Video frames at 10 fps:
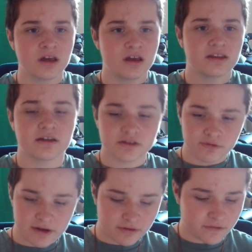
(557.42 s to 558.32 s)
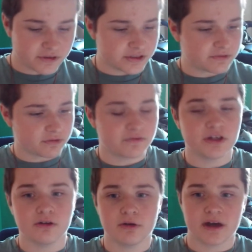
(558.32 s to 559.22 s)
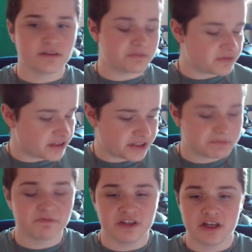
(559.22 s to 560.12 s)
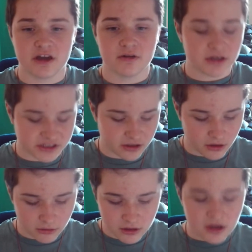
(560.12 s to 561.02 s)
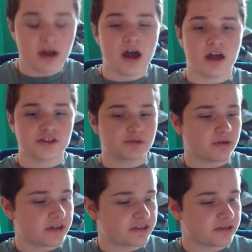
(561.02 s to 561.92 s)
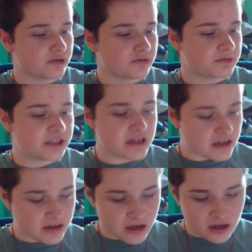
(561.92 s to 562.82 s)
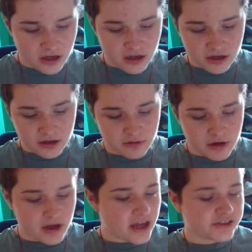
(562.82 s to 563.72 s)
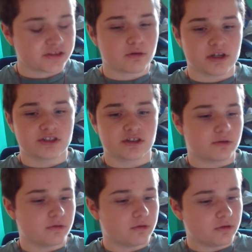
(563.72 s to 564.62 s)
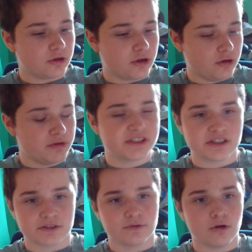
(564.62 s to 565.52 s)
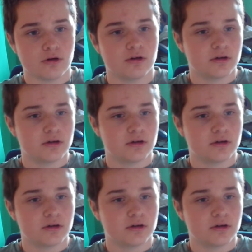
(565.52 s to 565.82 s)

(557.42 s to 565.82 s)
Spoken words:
Now, to round off this review and this video as a whole, I just wanted to ask the question, who is this for?